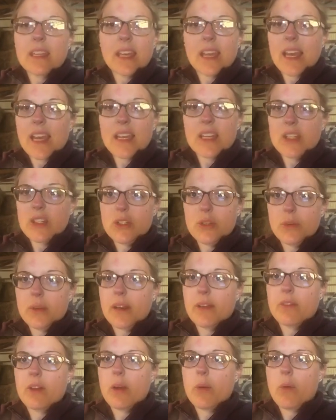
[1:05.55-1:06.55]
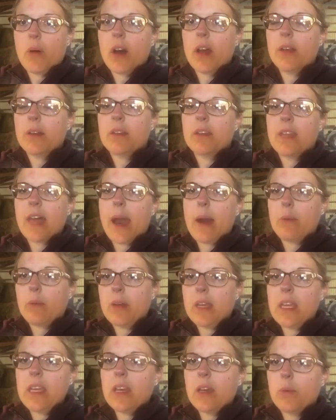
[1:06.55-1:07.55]
Like I can do whatever I want that
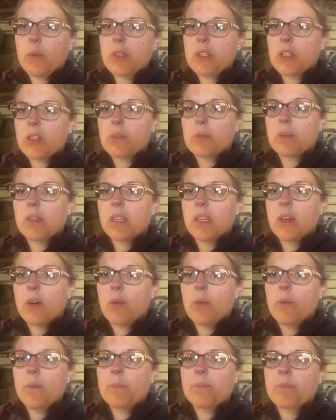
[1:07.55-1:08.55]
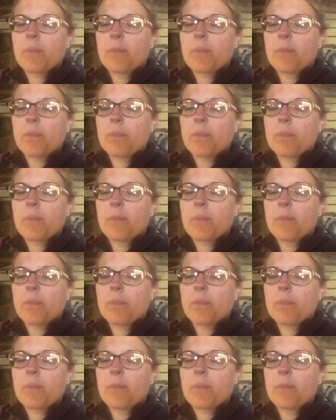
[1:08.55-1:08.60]
week, which is really cool.